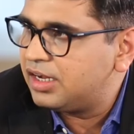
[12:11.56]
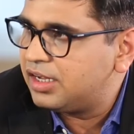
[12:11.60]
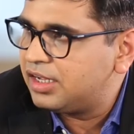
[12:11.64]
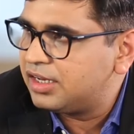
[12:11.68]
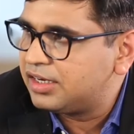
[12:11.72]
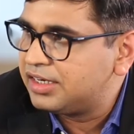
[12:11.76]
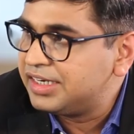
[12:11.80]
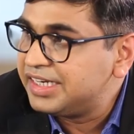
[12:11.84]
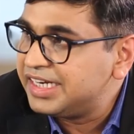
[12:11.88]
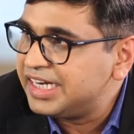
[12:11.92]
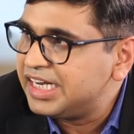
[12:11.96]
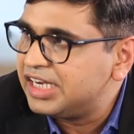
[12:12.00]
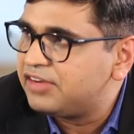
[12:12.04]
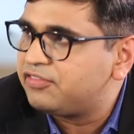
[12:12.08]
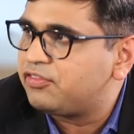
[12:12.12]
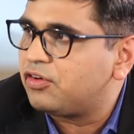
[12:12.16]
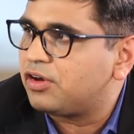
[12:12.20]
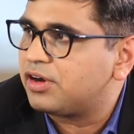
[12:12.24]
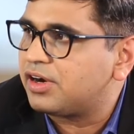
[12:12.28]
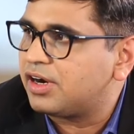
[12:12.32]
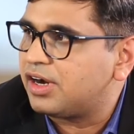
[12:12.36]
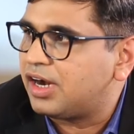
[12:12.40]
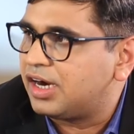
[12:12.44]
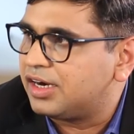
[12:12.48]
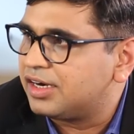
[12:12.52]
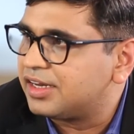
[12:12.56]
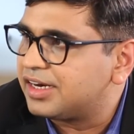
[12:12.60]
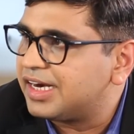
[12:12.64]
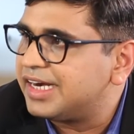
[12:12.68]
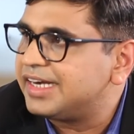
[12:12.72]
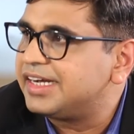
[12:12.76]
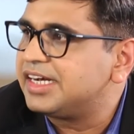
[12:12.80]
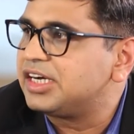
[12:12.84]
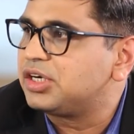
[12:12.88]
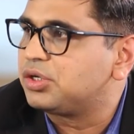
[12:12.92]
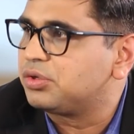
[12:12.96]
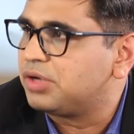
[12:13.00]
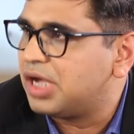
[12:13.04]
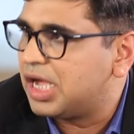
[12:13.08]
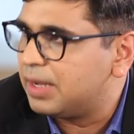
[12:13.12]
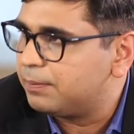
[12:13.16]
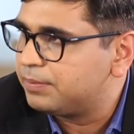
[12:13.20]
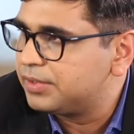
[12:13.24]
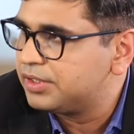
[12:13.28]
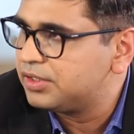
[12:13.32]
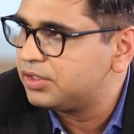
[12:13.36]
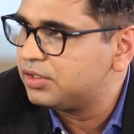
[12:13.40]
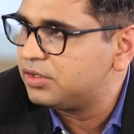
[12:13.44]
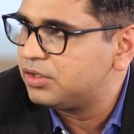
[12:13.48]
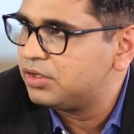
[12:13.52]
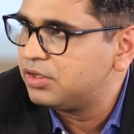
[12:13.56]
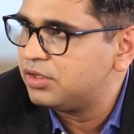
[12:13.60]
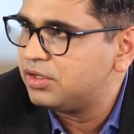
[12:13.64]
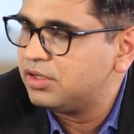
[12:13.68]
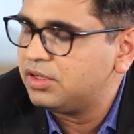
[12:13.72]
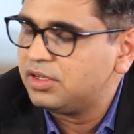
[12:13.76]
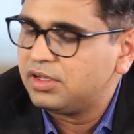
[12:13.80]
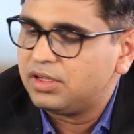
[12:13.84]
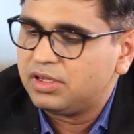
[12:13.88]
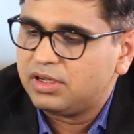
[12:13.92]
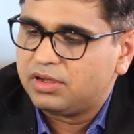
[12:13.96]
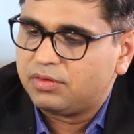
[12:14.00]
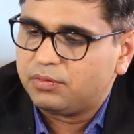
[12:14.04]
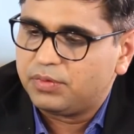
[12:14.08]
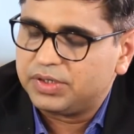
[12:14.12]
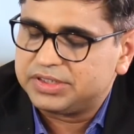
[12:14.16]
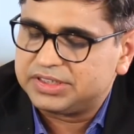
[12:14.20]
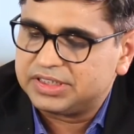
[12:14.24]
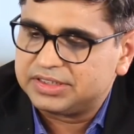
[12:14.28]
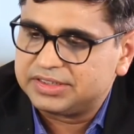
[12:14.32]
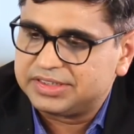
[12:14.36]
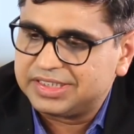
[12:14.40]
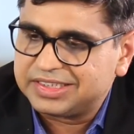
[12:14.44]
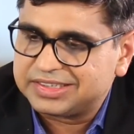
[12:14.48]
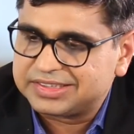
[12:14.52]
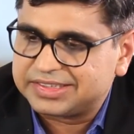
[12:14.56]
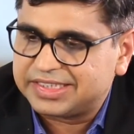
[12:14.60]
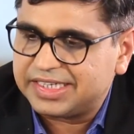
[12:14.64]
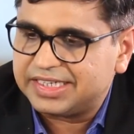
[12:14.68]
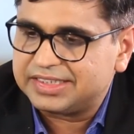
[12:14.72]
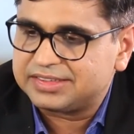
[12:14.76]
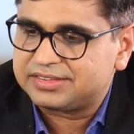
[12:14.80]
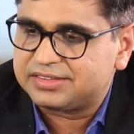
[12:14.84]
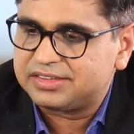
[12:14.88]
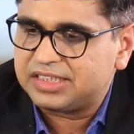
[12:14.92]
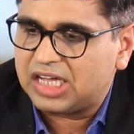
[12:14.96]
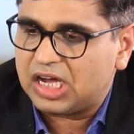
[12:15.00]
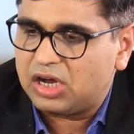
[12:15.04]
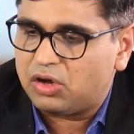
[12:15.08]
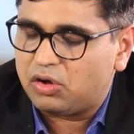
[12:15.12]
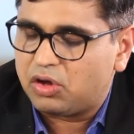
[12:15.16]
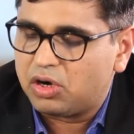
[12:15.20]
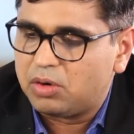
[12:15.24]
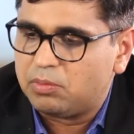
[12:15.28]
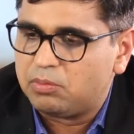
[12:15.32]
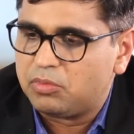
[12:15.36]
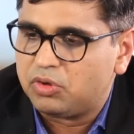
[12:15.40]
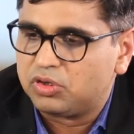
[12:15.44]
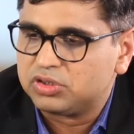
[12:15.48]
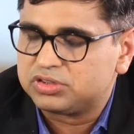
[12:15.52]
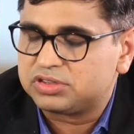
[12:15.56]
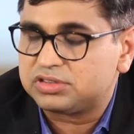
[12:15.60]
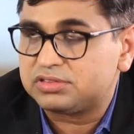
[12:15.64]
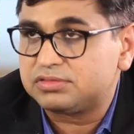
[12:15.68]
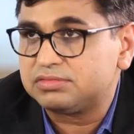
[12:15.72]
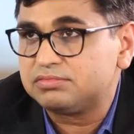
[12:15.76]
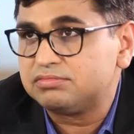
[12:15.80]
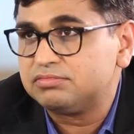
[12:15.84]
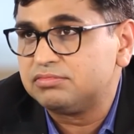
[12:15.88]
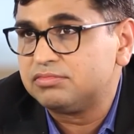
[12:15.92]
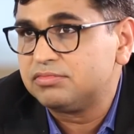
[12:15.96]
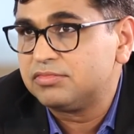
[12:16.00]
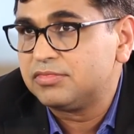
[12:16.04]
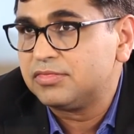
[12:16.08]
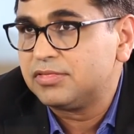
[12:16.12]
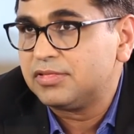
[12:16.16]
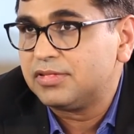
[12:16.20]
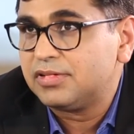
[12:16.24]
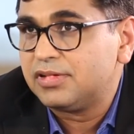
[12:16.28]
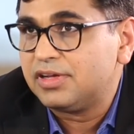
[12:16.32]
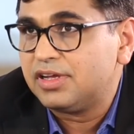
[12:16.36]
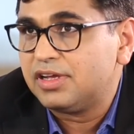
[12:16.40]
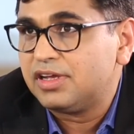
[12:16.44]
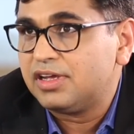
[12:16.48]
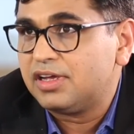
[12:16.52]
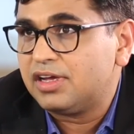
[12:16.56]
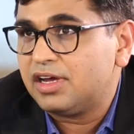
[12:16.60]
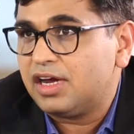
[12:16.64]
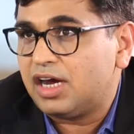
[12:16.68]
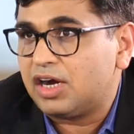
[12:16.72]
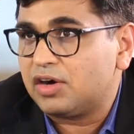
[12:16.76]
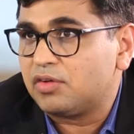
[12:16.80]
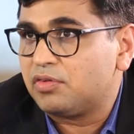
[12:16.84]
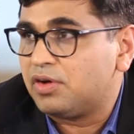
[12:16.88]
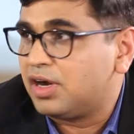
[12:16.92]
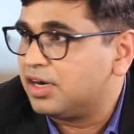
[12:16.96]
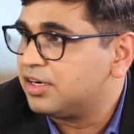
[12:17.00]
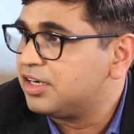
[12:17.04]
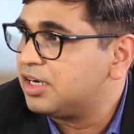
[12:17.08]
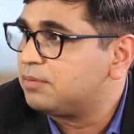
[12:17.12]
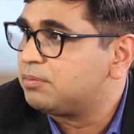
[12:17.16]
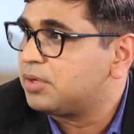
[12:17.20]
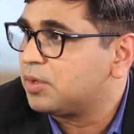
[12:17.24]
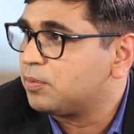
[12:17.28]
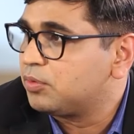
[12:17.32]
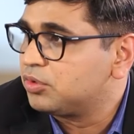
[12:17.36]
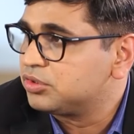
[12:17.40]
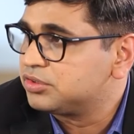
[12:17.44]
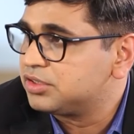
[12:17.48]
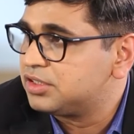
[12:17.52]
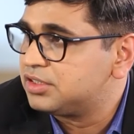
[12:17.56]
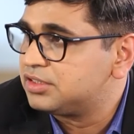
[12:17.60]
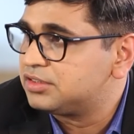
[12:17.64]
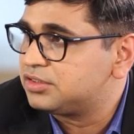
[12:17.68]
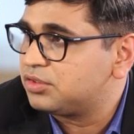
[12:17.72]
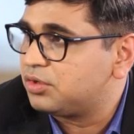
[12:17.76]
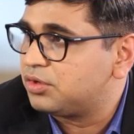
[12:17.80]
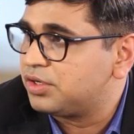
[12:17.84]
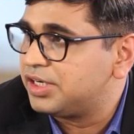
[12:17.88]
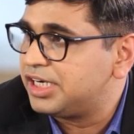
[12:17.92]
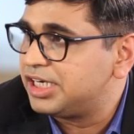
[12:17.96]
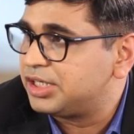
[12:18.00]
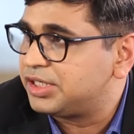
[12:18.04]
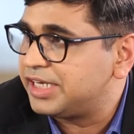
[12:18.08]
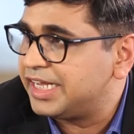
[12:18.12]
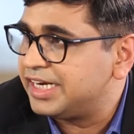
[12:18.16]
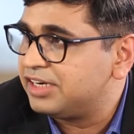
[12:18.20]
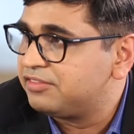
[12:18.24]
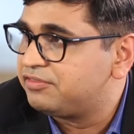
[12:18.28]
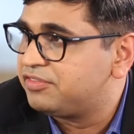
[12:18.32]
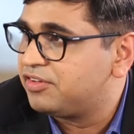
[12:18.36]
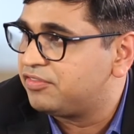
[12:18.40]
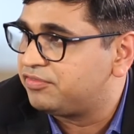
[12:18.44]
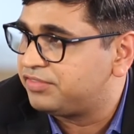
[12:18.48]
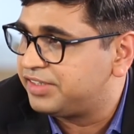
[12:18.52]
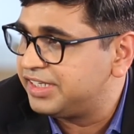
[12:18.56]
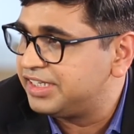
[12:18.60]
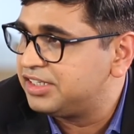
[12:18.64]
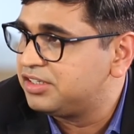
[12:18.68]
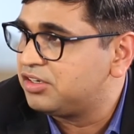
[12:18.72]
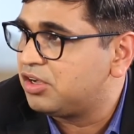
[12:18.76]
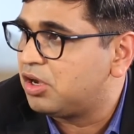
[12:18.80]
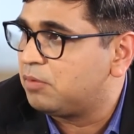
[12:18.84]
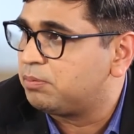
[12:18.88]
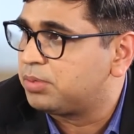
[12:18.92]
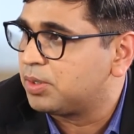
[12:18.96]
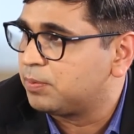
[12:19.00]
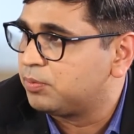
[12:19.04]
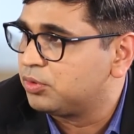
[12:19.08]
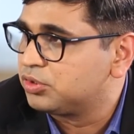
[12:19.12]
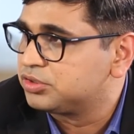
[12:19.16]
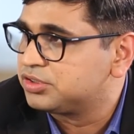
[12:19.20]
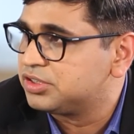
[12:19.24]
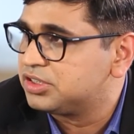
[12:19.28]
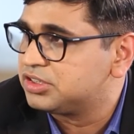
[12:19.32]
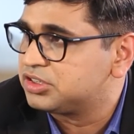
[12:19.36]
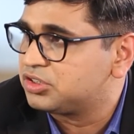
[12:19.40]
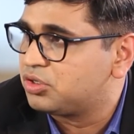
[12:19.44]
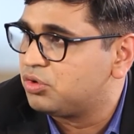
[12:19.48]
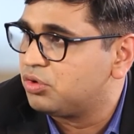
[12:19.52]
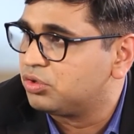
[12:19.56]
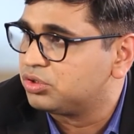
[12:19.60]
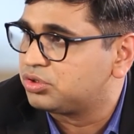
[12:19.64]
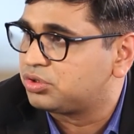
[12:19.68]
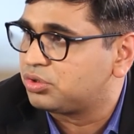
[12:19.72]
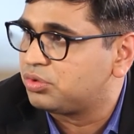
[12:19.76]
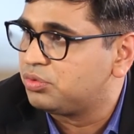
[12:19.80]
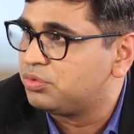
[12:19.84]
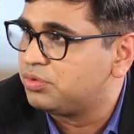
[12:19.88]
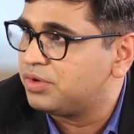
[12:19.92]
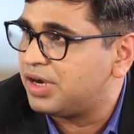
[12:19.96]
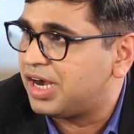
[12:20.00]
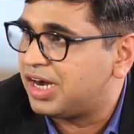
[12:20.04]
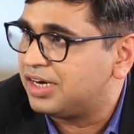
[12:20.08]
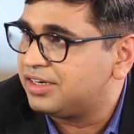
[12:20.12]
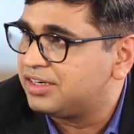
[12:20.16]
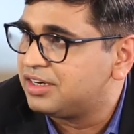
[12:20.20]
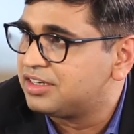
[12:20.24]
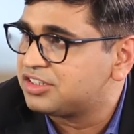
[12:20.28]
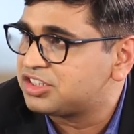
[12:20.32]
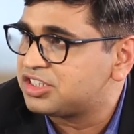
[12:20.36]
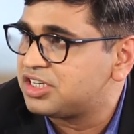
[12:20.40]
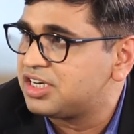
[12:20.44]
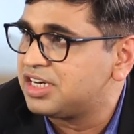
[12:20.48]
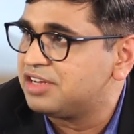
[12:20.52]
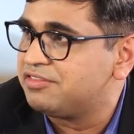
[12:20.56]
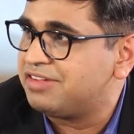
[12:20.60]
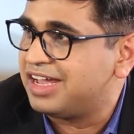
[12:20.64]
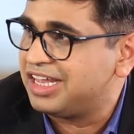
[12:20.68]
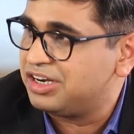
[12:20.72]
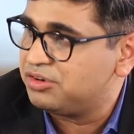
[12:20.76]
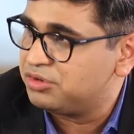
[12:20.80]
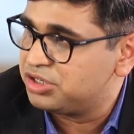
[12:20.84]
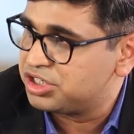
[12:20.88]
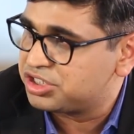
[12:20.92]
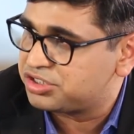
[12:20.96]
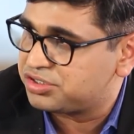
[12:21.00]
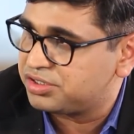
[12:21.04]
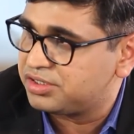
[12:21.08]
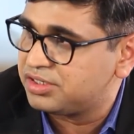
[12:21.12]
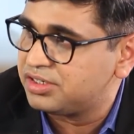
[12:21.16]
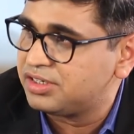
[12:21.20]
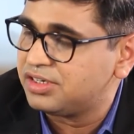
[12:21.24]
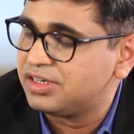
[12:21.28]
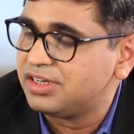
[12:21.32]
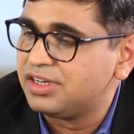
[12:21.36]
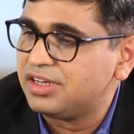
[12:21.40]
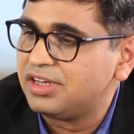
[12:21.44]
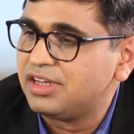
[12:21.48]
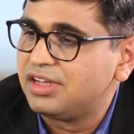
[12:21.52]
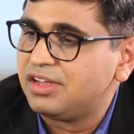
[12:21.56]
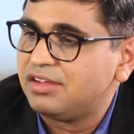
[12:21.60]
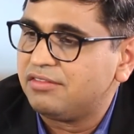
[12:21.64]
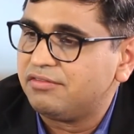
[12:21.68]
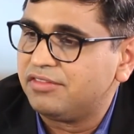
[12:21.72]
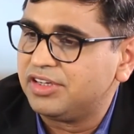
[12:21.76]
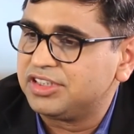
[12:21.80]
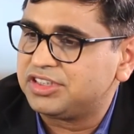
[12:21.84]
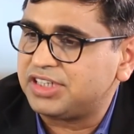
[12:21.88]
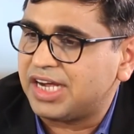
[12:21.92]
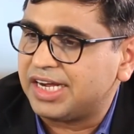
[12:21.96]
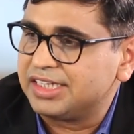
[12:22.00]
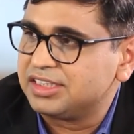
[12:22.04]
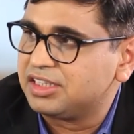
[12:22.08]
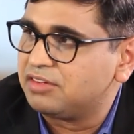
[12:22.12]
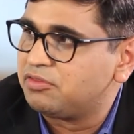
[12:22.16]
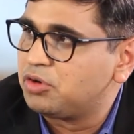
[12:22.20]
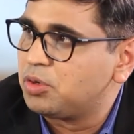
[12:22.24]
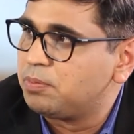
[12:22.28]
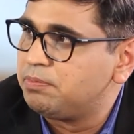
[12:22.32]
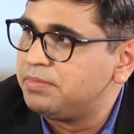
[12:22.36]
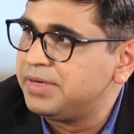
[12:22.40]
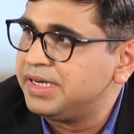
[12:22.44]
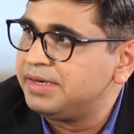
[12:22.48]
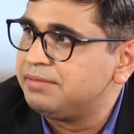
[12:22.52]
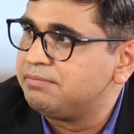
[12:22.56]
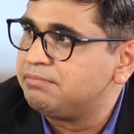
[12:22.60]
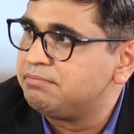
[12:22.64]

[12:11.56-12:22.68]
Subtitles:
a need for underwriting to happen, which in this case now almost out of 100 proposals, only 10, 15 of proposals go through additional evaluation, which either would be